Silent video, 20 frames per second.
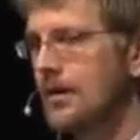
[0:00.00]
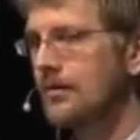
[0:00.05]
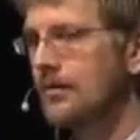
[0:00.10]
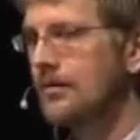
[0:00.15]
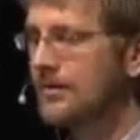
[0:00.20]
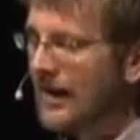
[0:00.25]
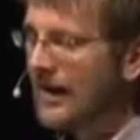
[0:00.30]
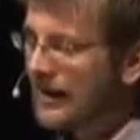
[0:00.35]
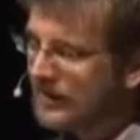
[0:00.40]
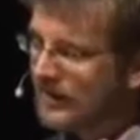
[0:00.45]

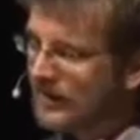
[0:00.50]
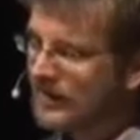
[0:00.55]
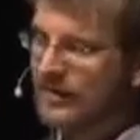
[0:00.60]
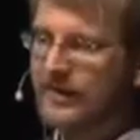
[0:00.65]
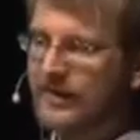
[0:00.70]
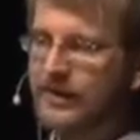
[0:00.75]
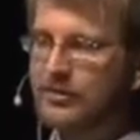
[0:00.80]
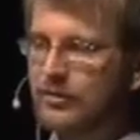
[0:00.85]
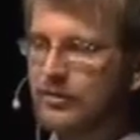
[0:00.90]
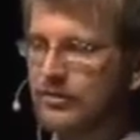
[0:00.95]
Well,
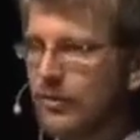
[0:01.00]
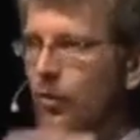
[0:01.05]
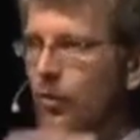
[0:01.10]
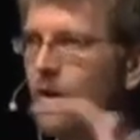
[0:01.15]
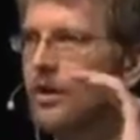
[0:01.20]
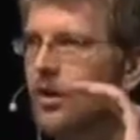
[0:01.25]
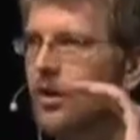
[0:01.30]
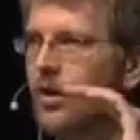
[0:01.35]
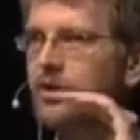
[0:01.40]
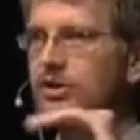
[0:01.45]
technically, there was only
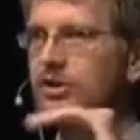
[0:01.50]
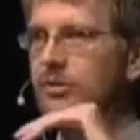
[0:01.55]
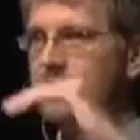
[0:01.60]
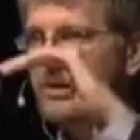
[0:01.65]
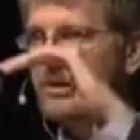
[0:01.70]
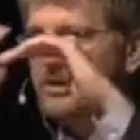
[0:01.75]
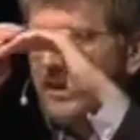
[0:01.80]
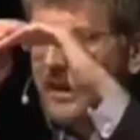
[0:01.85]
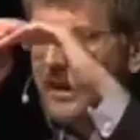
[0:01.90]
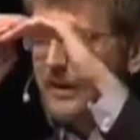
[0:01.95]
one larger
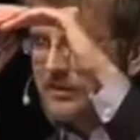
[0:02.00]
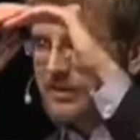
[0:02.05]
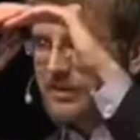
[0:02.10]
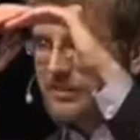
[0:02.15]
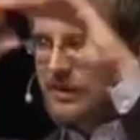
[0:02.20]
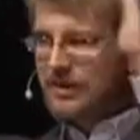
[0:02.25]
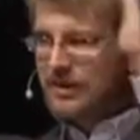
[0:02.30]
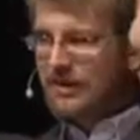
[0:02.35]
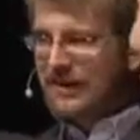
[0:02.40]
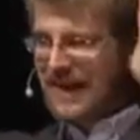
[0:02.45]
building, and that was the
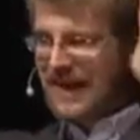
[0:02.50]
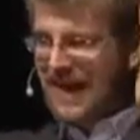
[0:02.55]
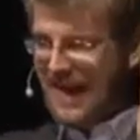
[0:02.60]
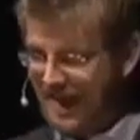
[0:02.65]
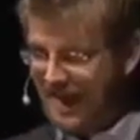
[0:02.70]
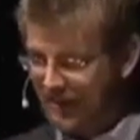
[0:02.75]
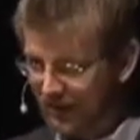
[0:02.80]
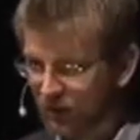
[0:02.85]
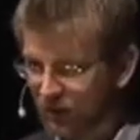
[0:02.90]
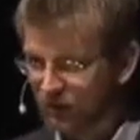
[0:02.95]
building that
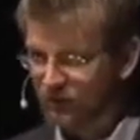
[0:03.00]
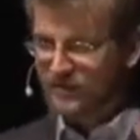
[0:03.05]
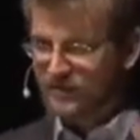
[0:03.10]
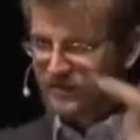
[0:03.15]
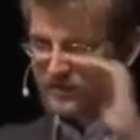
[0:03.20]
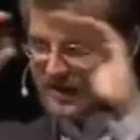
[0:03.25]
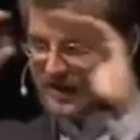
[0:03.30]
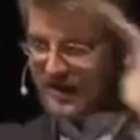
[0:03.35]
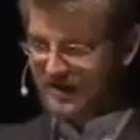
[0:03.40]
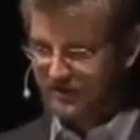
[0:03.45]
held
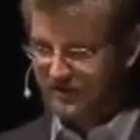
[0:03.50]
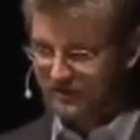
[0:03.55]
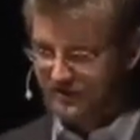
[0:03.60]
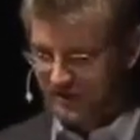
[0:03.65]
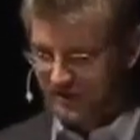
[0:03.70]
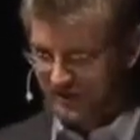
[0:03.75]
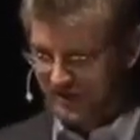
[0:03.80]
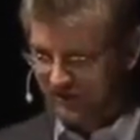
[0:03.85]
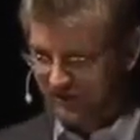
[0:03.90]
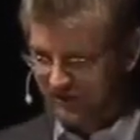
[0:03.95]
the Saturn
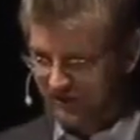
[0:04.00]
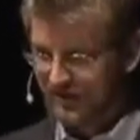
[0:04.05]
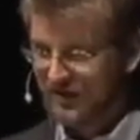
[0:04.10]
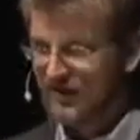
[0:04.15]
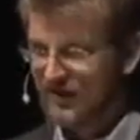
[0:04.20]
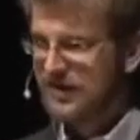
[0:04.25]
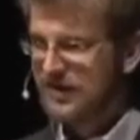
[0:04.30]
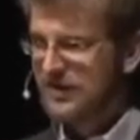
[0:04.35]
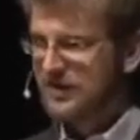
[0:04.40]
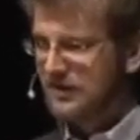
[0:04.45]
V.
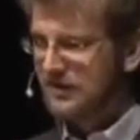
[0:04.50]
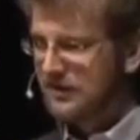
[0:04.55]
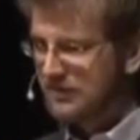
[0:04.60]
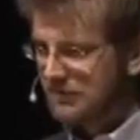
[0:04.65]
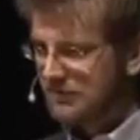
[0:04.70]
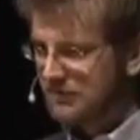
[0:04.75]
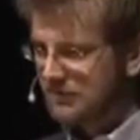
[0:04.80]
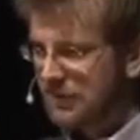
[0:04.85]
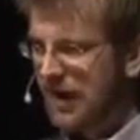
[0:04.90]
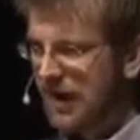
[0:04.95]

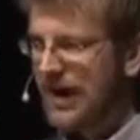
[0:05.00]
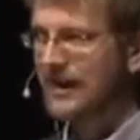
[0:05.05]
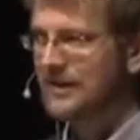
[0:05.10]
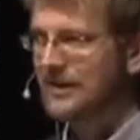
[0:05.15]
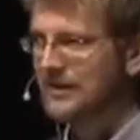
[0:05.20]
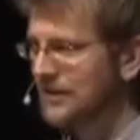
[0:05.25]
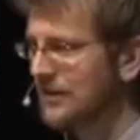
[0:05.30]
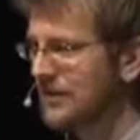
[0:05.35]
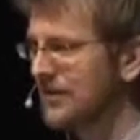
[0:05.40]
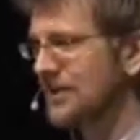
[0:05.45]

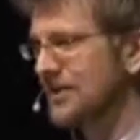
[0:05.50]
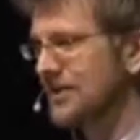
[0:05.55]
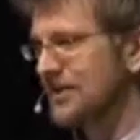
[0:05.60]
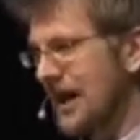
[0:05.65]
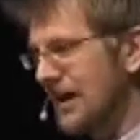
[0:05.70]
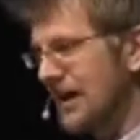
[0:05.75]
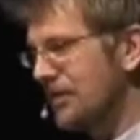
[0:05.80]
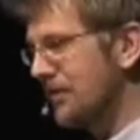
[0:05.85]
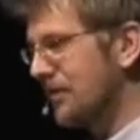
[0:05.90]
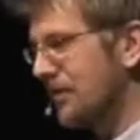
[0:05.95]
But the
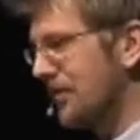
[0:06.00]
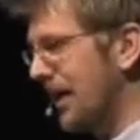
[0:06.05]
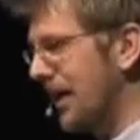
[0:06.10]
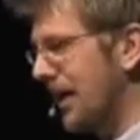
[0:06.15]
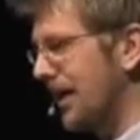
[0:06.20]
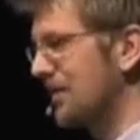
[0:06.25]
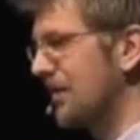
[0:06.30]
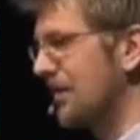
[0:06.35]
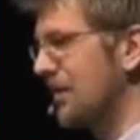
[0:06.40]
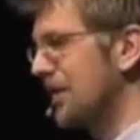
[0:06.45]
Saturn
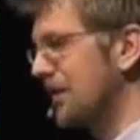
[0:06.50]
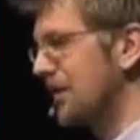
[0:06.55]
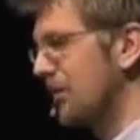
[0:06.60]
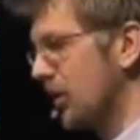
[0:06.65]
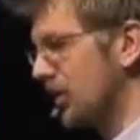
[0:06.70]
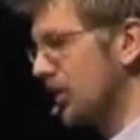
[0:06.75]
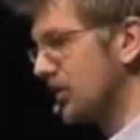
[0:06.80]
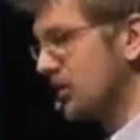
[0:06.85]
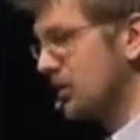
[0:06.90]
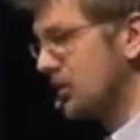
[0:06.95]
V
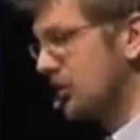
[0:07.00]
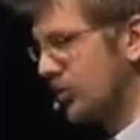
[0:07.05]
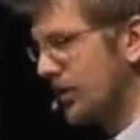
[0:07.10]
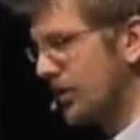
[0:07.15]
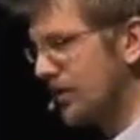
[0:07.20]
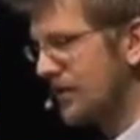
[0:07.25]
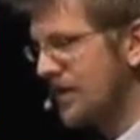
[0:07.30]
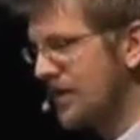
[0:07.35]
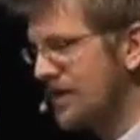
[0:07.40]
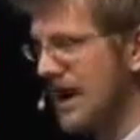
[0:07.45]
was
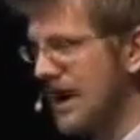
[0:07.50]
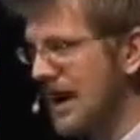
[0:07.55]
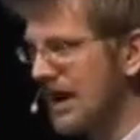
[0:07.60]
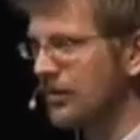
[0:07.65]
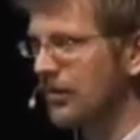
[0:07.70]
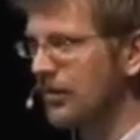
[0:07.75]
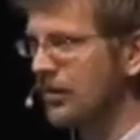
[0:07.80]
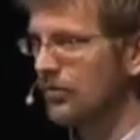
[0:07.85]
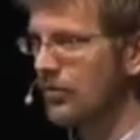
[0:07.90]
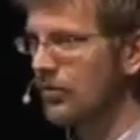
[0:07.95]
driven
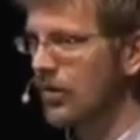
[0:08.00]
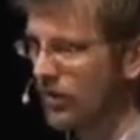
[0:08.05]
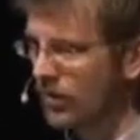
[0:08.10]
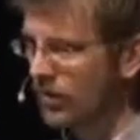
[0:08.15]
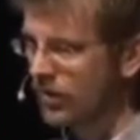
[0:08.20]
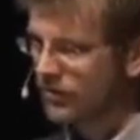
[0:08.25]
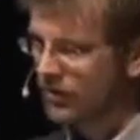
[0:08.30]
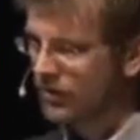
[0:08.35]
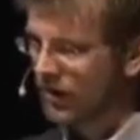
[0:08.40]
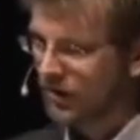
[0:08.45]
down a
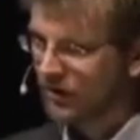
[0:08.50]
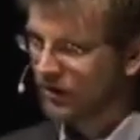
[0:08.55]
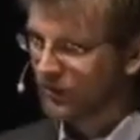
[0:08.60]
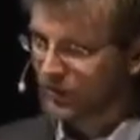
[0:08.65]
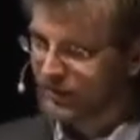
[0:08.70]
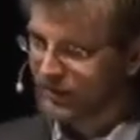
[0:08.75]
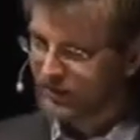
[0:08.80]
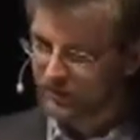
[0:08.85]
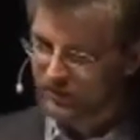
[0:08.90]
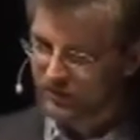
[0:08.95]
road on
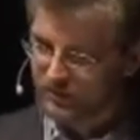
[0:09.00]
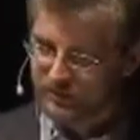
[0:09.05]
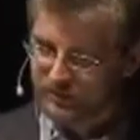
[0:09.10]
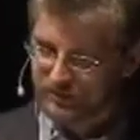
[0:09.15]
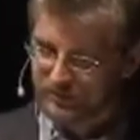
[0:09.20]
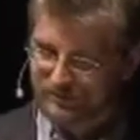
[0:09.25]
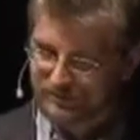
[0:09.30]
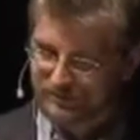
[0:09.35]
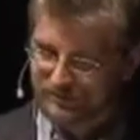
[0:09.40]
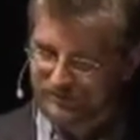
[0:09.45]
wheels